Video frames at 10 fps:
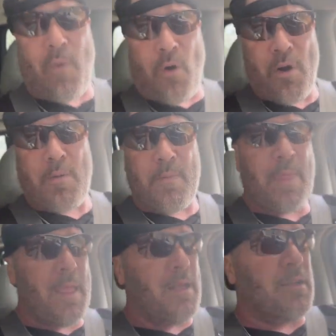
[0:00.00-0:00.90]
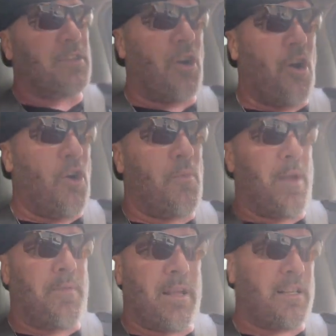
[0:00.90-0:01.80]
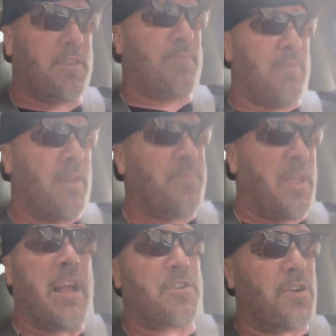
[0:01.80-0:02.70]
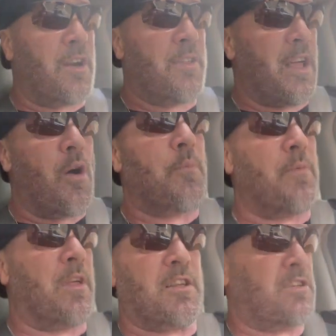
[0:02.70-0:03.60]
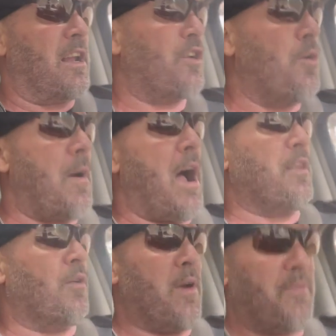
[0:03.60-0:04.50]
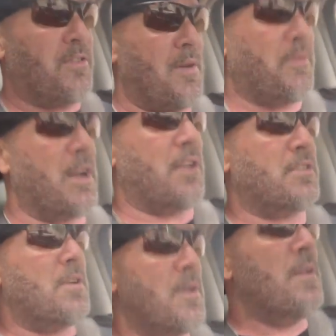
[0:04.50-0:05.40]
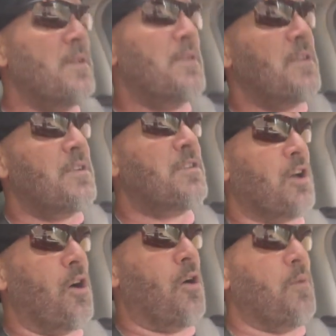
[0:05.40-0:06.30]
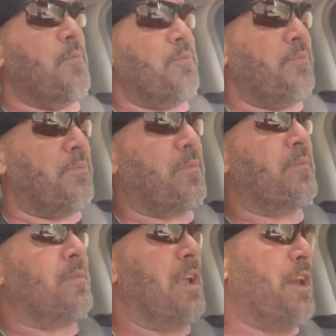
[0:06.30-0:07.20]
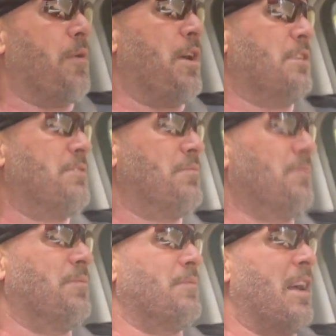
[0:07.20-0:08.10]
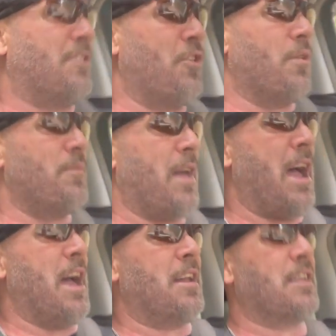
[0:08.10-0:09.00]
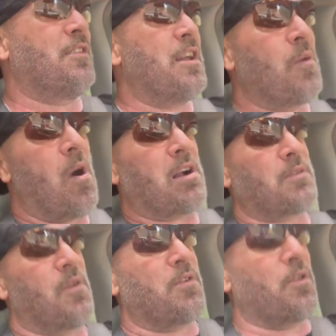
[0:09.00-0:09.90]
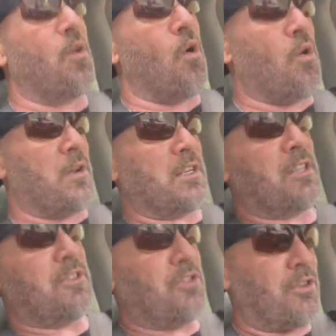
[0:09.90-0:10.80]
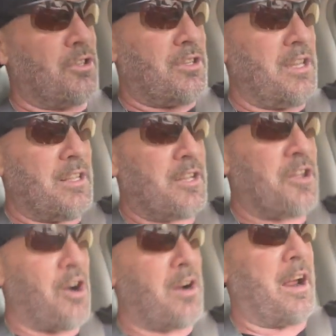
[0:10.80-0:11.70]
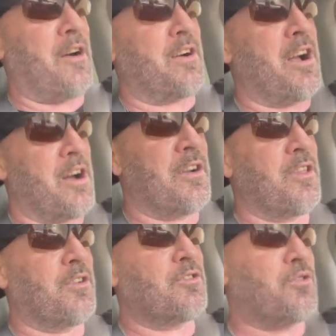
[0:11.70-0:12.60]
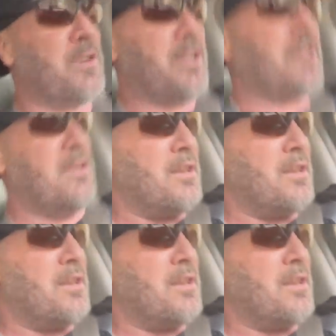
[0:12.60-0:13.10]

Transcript: worm. So maybe that's danger, and they don't, they'll just let it go by. They'll wait for something else. So, anyways, I told them that, and I, then I walked them over to a hole, and I said, So you see the dark area under those trees?